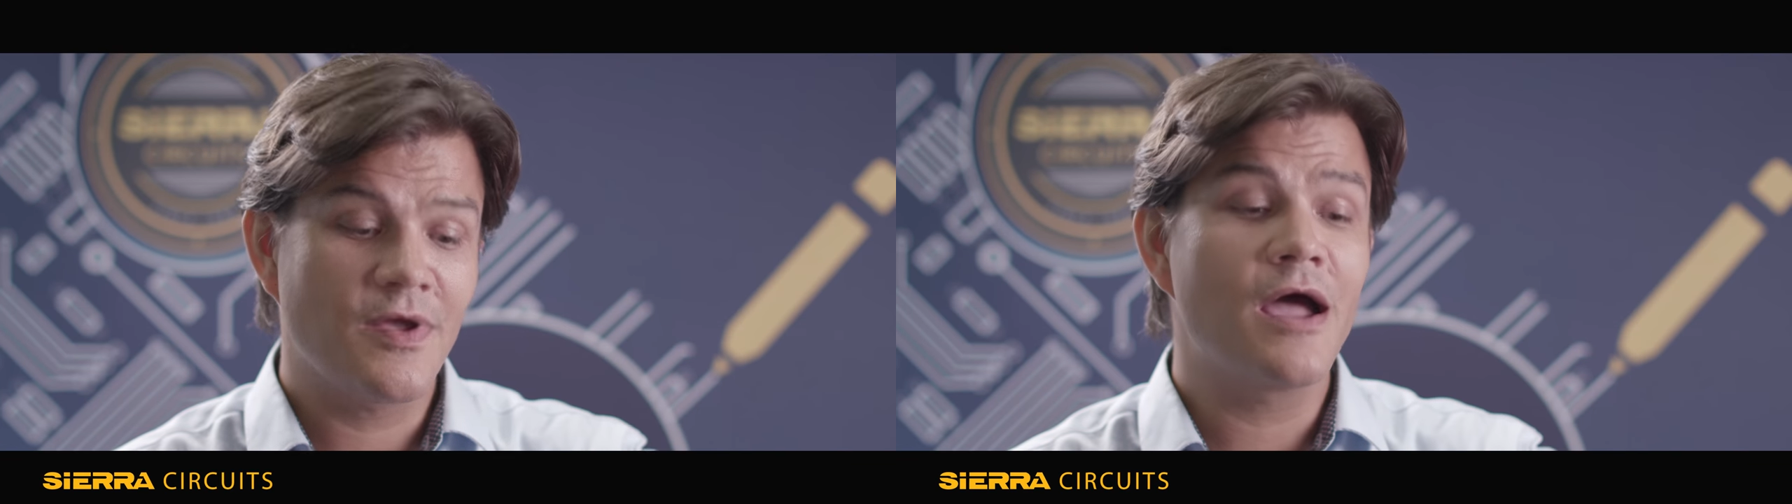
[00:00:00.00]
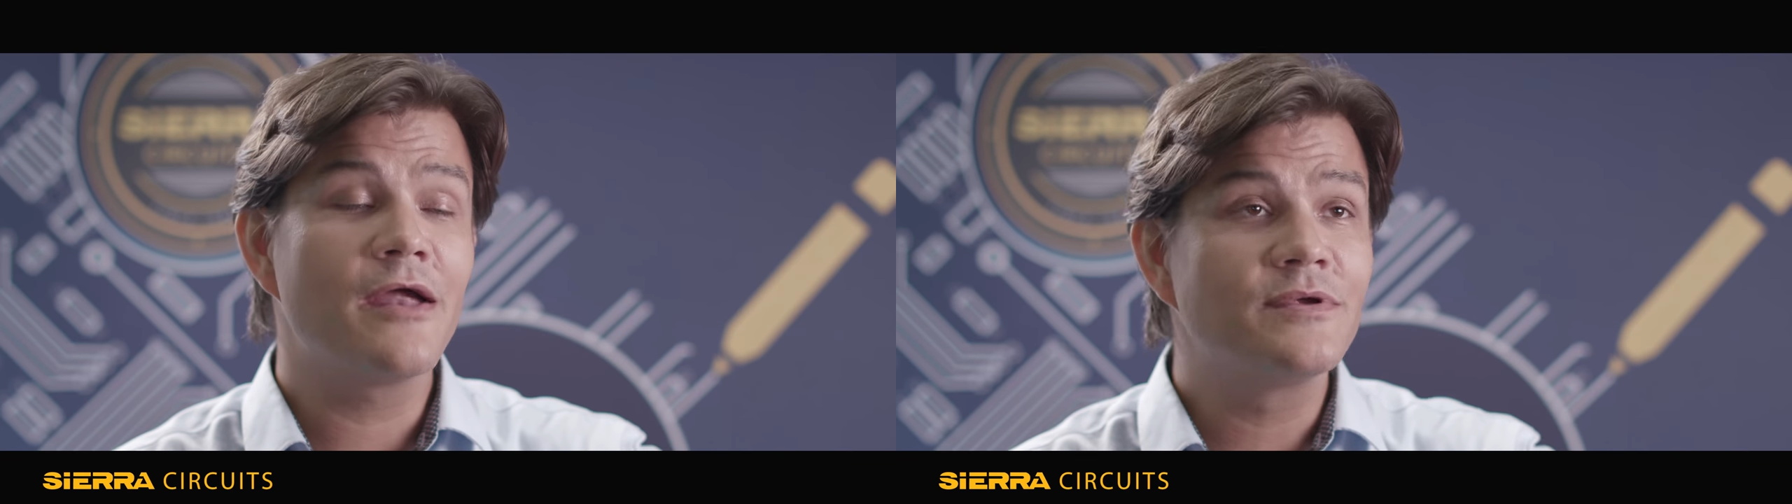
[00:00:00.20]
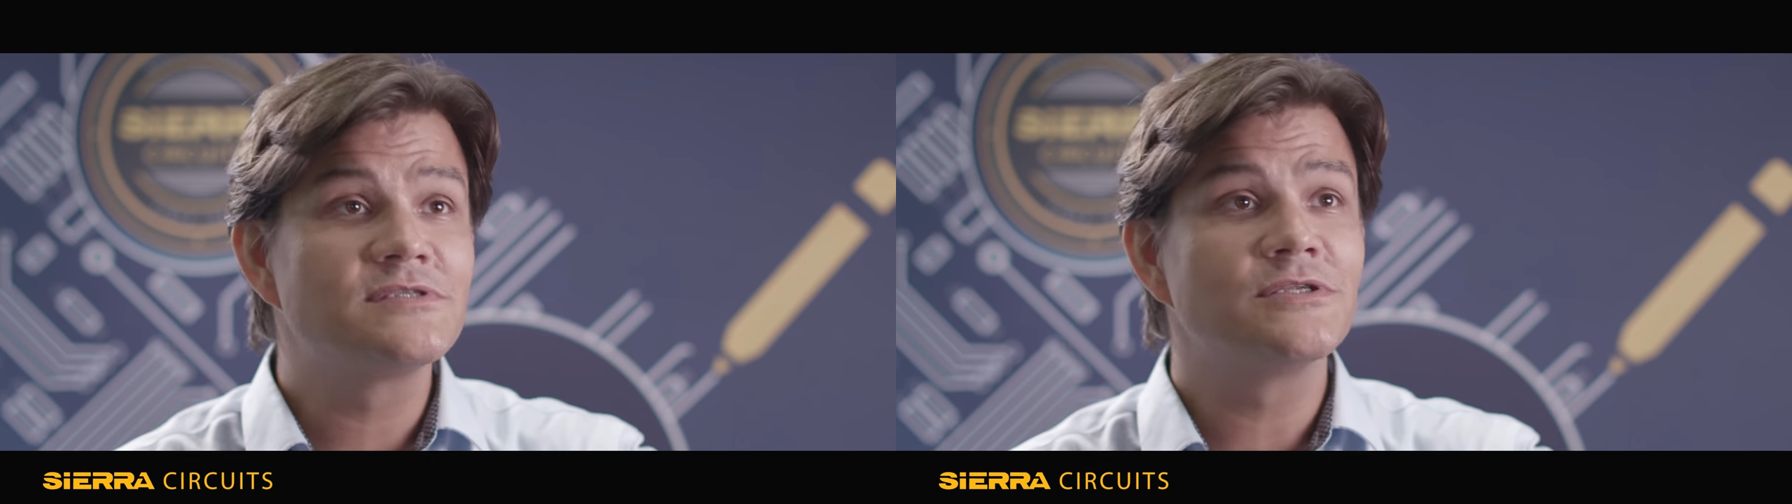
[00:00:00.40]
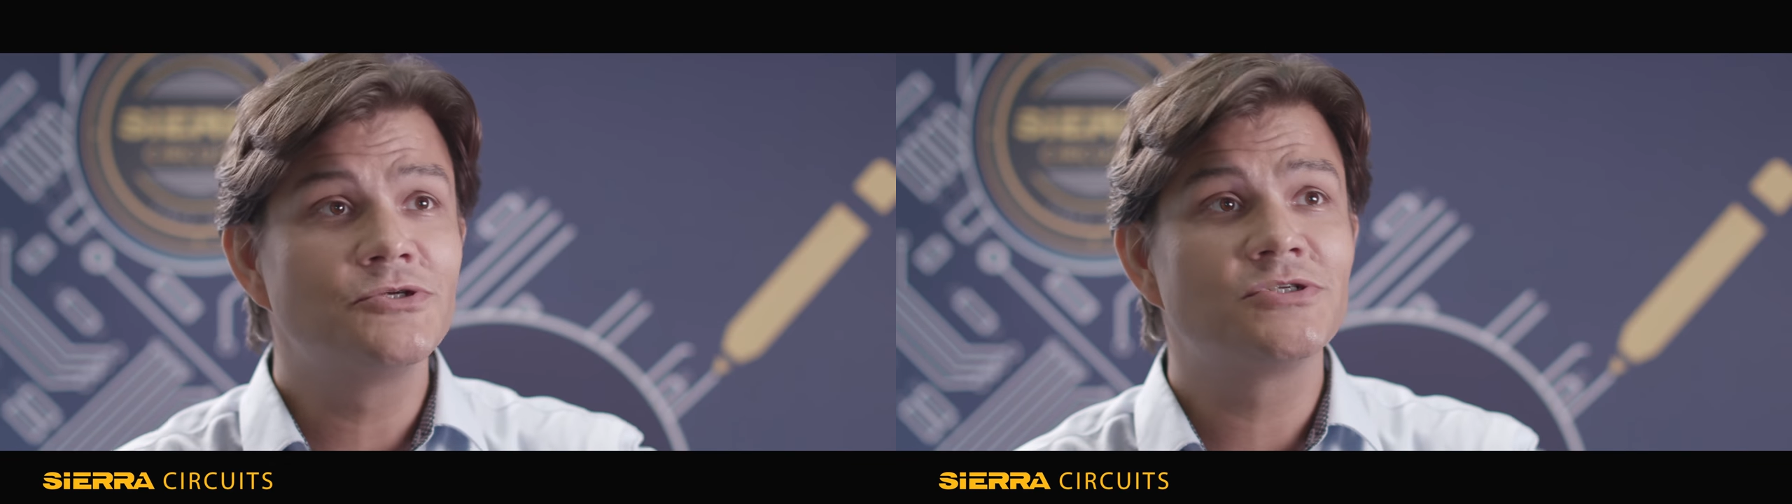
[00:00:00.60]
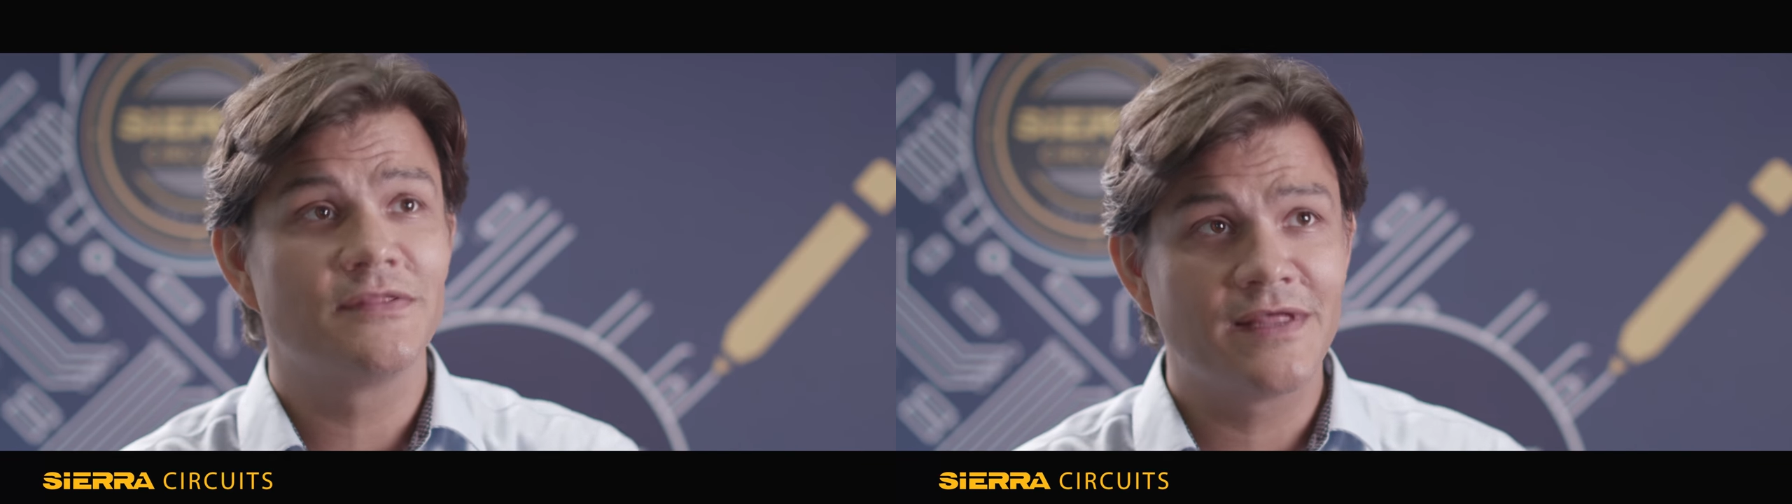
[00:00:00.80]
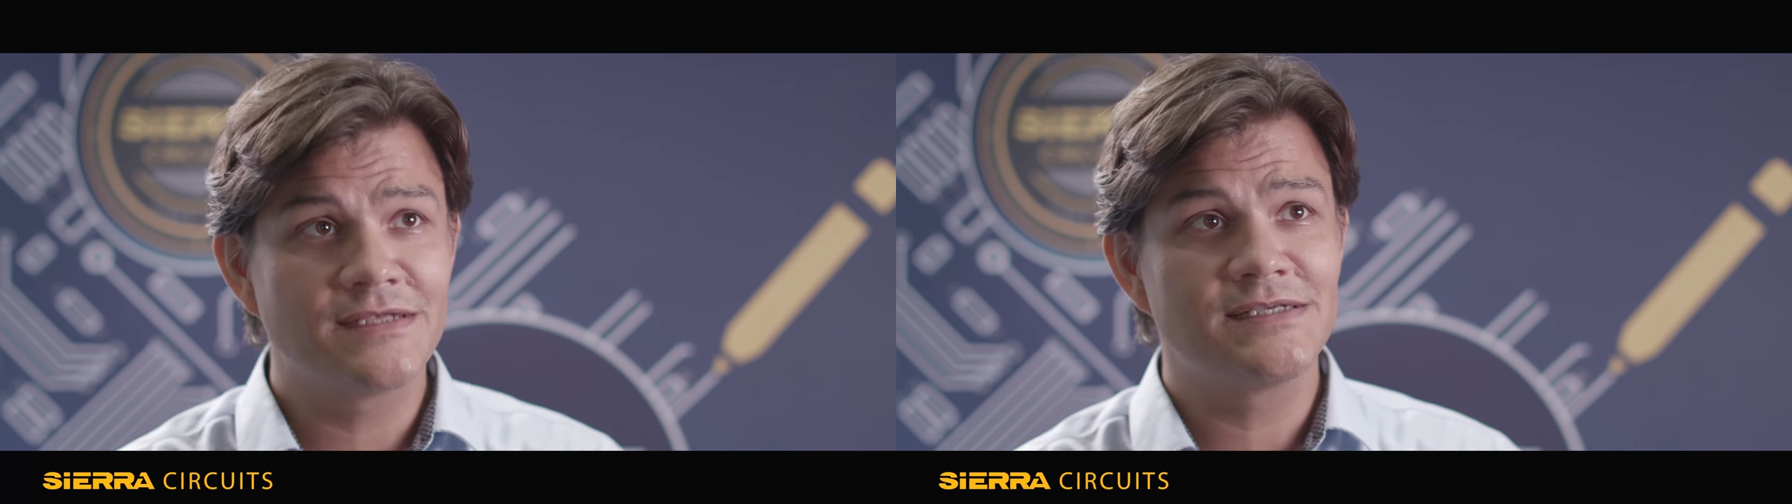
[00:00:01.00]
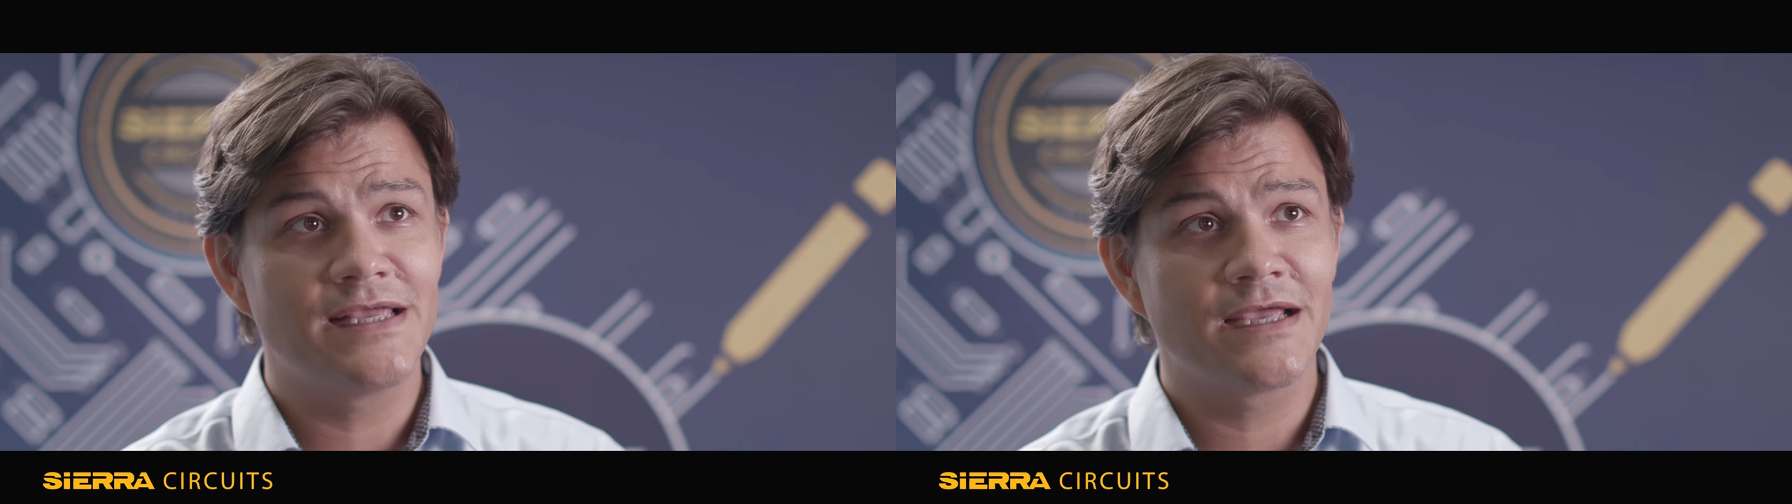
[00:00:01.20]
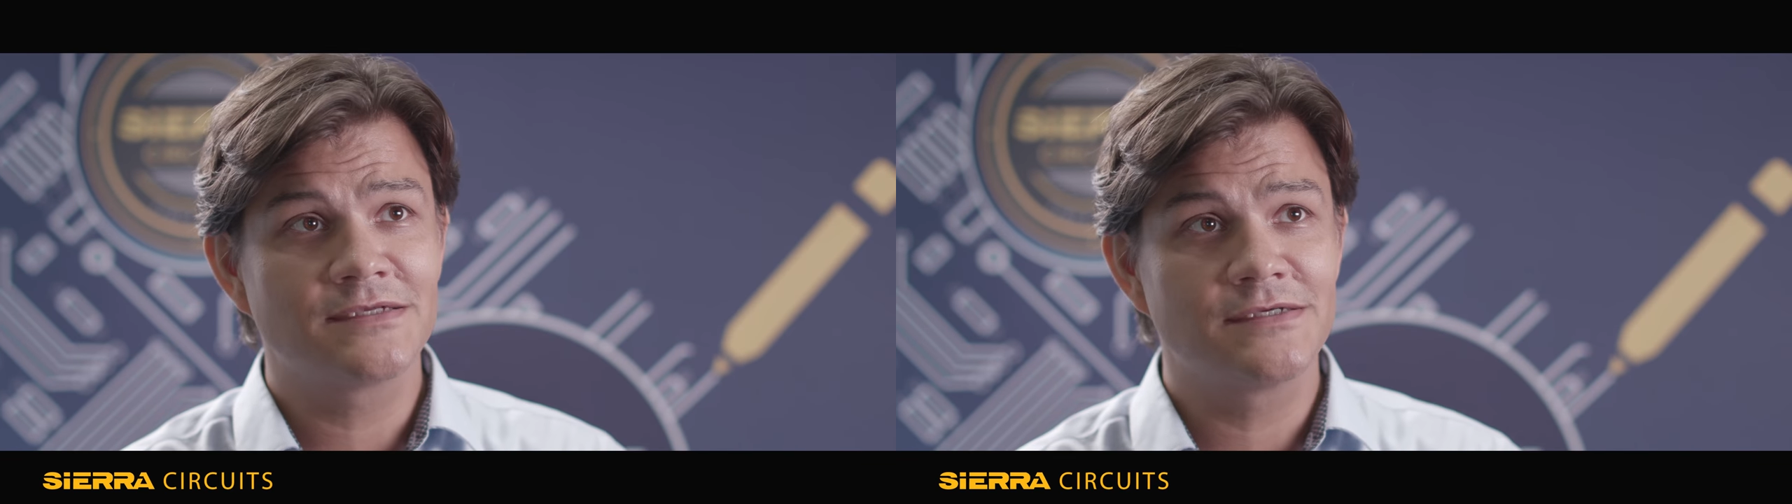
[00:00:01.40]
high resolution in that
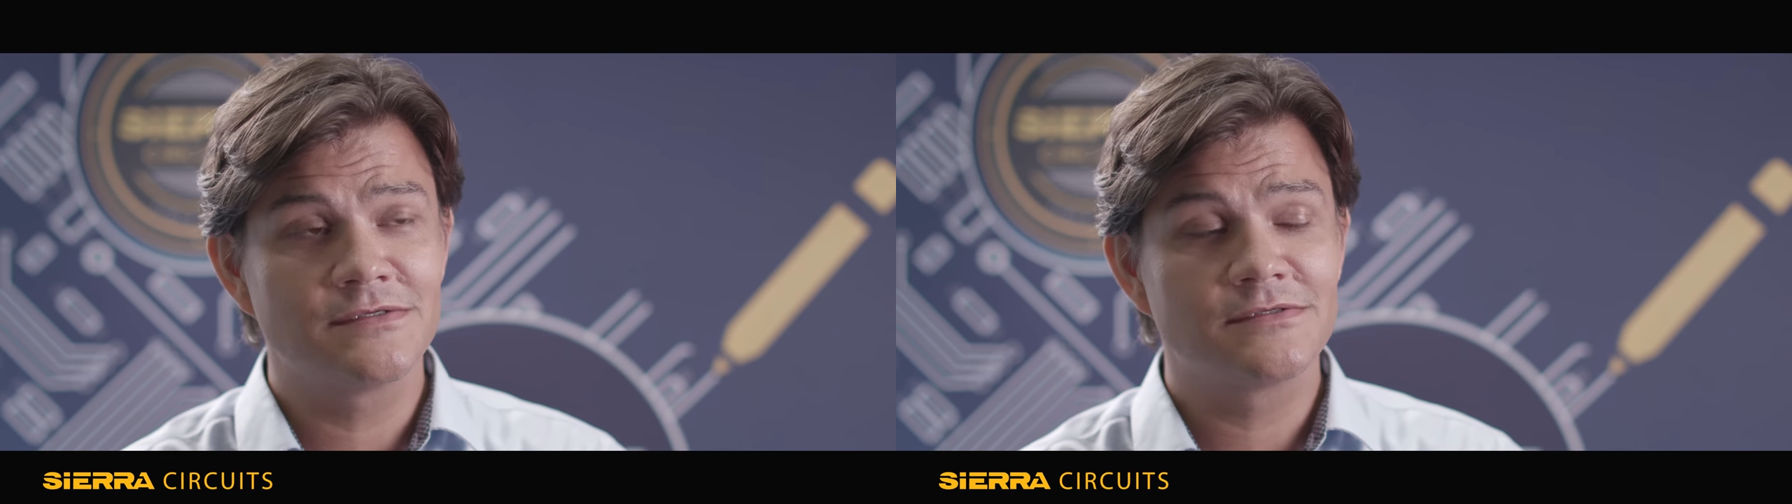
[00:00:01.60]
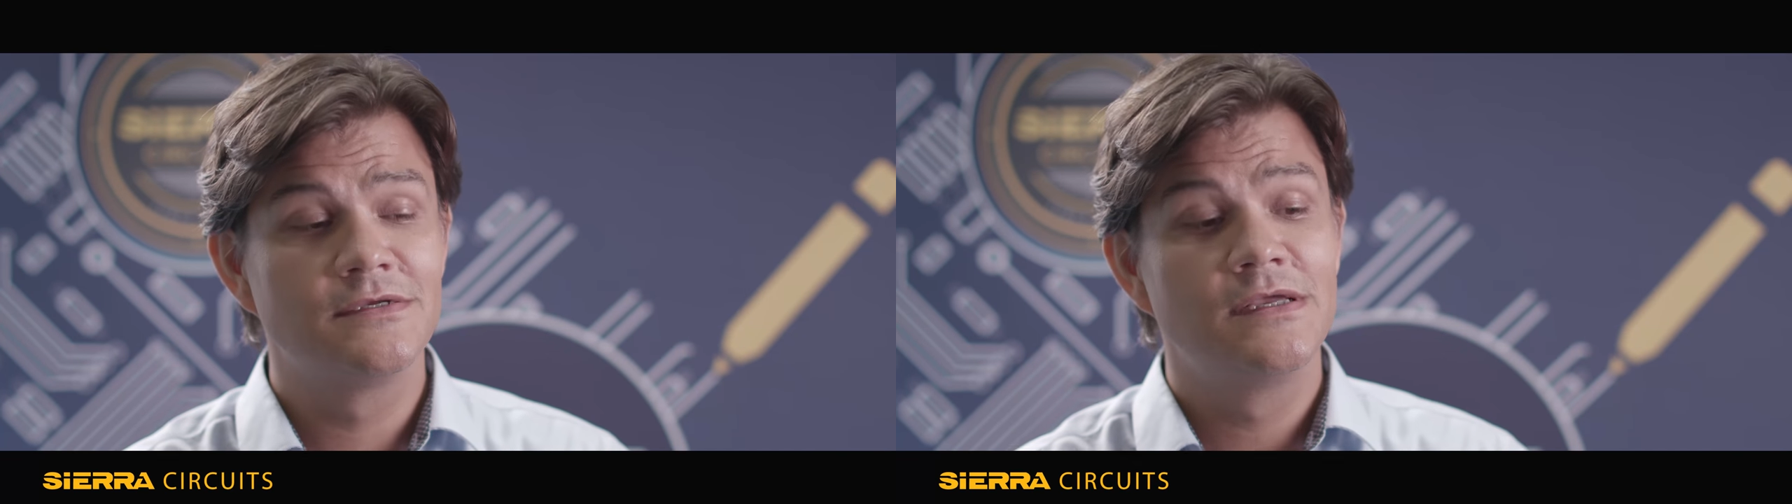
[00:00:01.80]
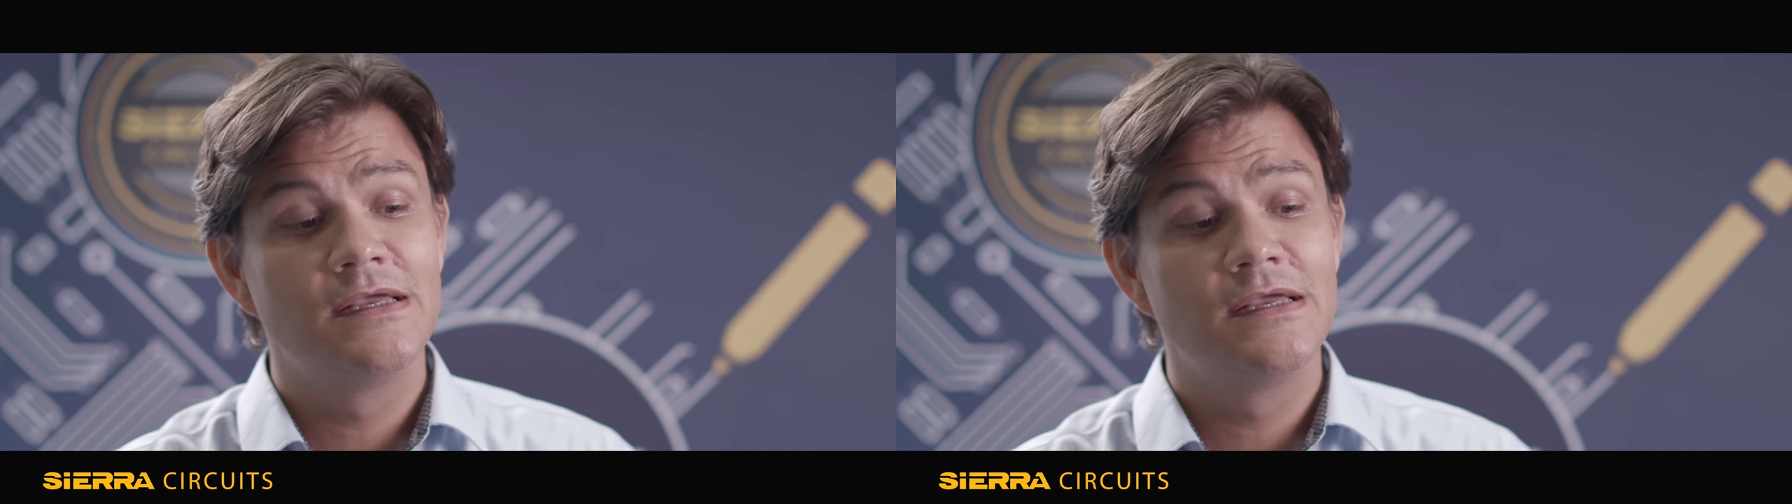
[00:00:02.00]
z-axis.